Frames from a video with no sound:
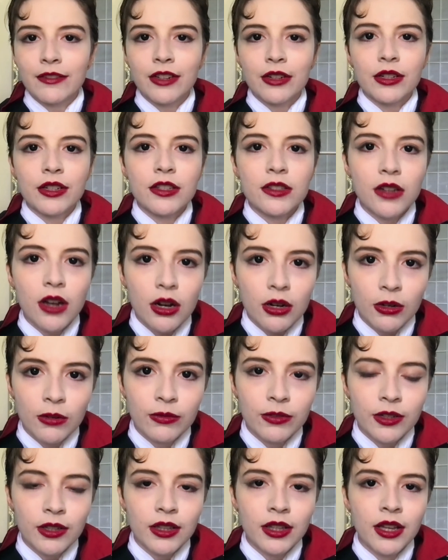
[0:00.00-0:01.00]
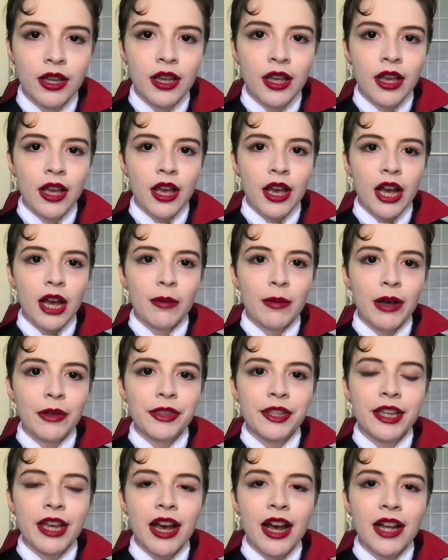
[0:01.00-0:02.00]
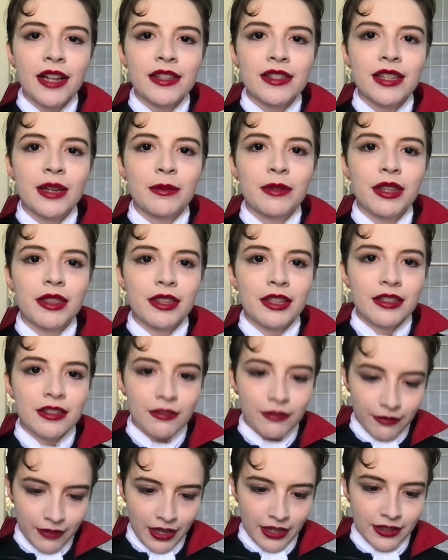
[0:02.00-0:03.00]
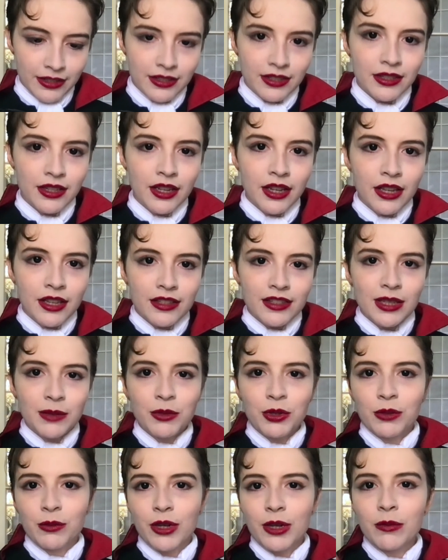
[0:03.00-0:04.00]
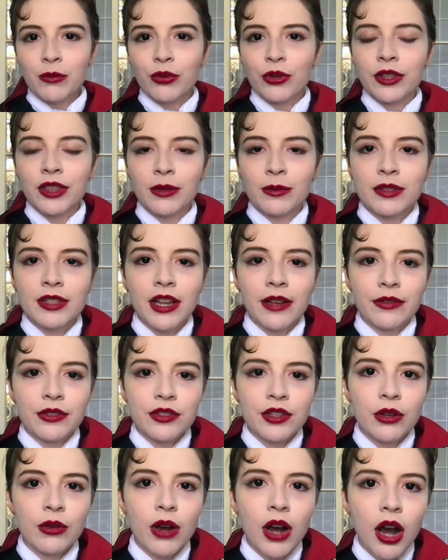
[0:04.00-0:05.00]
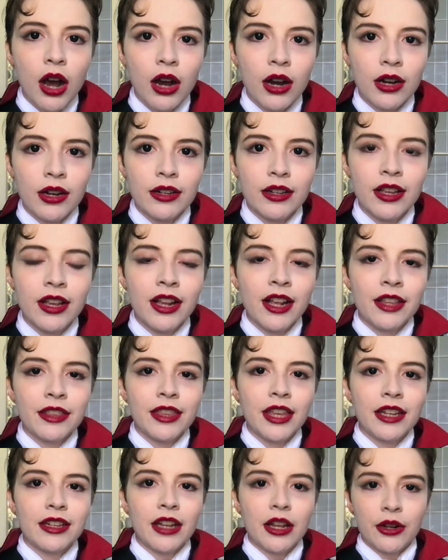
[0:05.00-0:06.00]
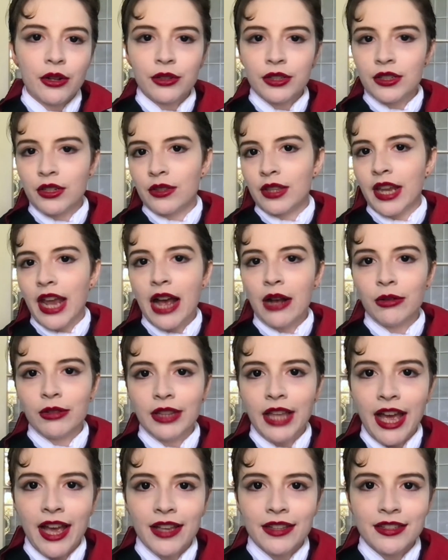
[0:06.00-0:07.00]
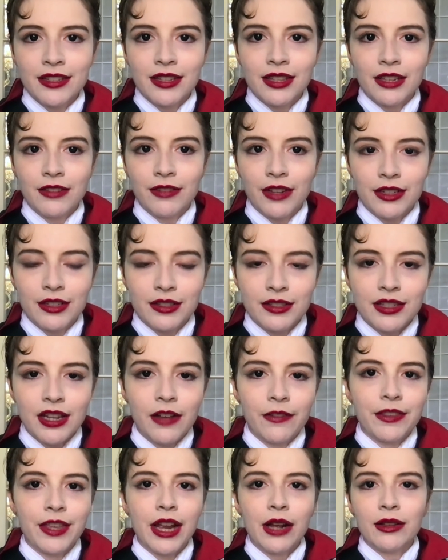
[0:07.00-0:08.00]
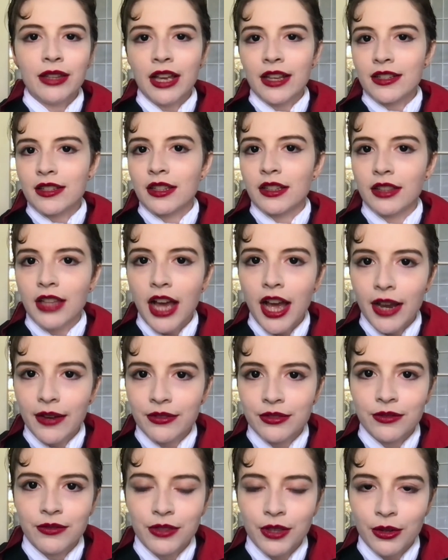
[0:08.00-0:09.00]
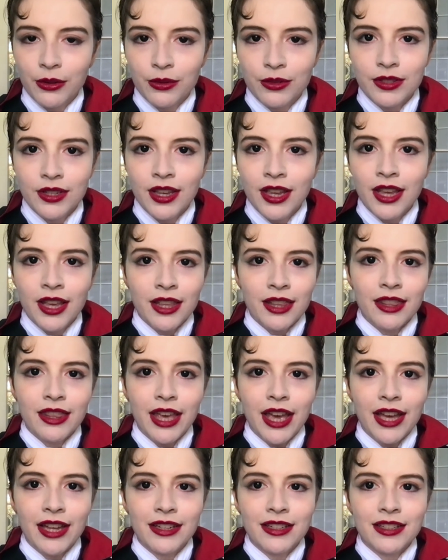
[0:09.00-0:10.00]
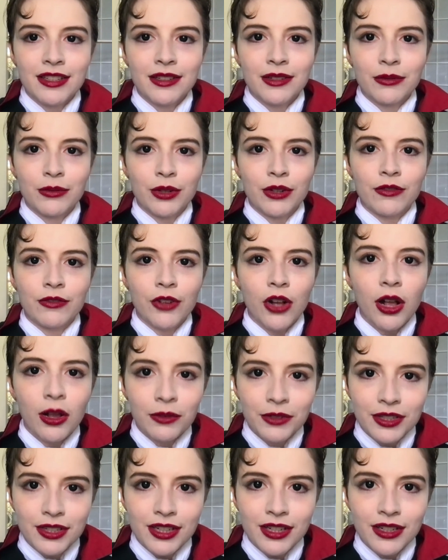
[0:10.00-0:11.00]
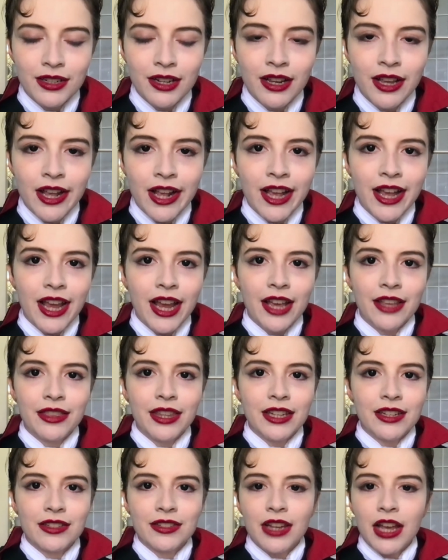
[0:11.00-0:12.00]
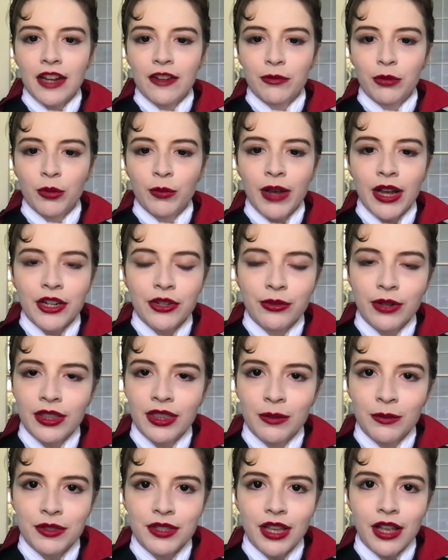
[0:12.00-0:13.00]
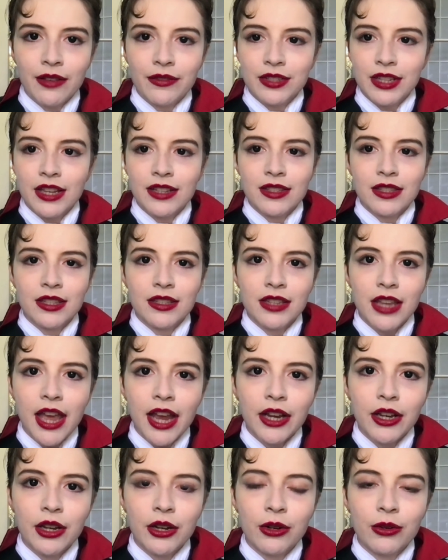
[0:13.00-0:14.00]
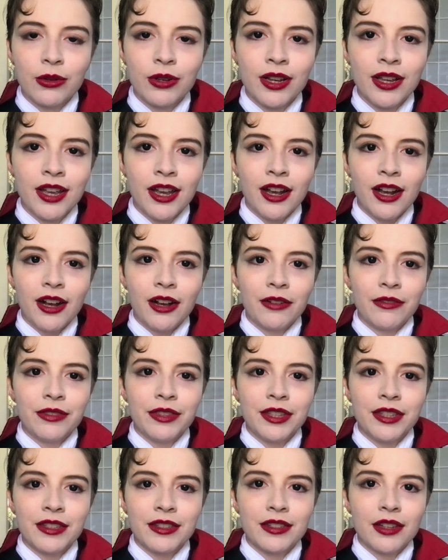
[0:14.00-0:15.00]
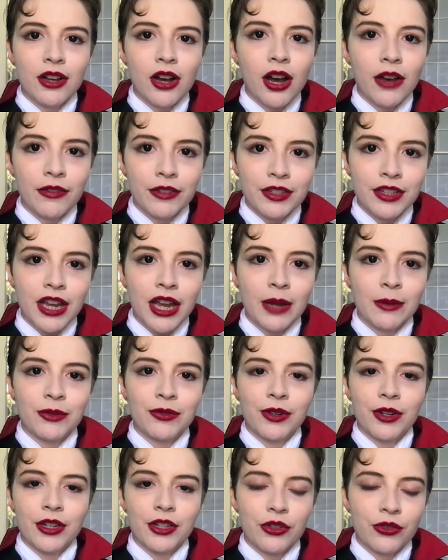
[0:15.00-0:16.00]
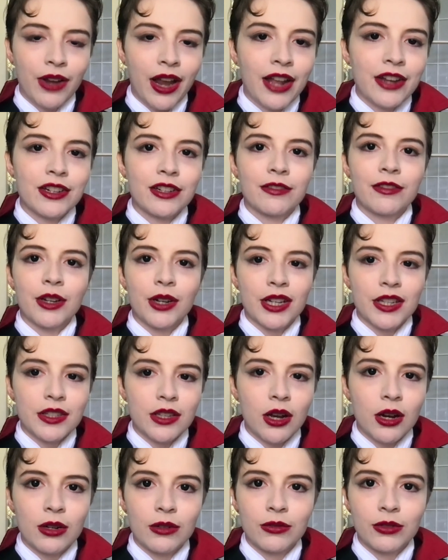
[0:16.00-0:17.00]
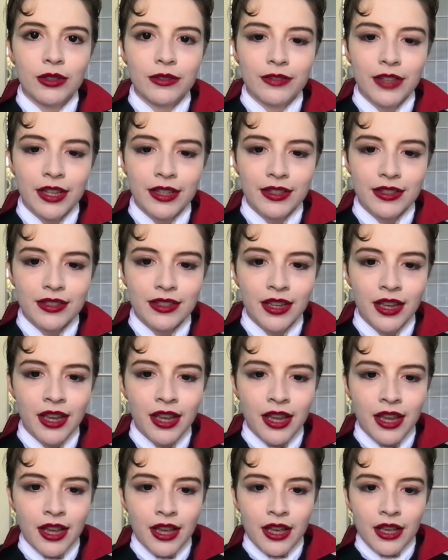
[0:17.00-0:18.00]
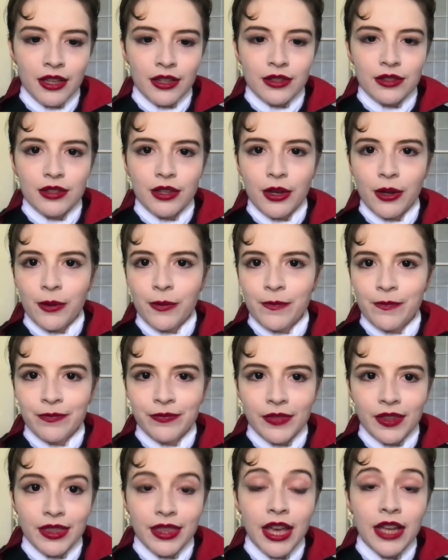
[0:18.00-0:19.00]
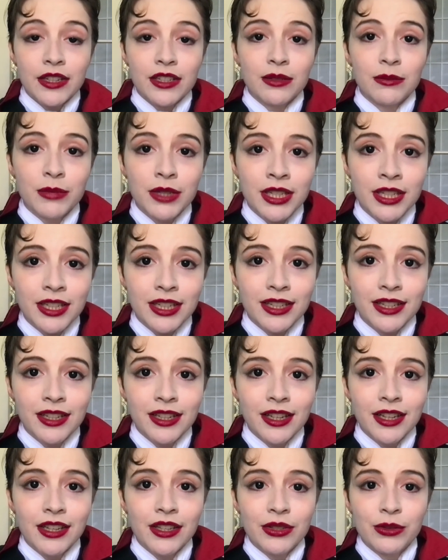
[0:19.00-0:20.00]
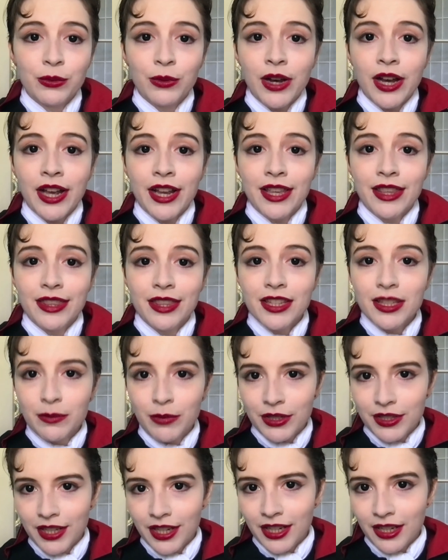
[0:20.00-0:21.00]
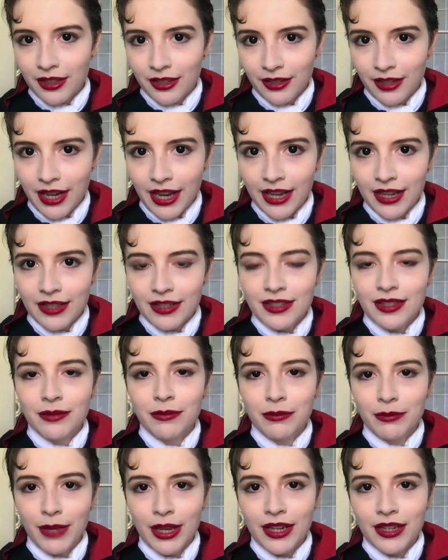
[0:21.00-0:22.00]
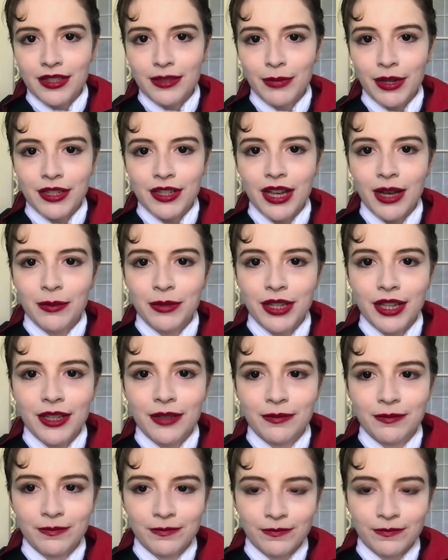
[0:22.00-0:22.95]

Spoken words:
very sorrowful, about the concept that these events seem to imprint themselves so hard that not only do they outlast the event itself, they outlast the lives of those that were involved in it. And they just kind of perpetuate themselves as this echo of these oftentimes very tragic, very sorrowful events. So that, to me, is why this particular case makes my top 10.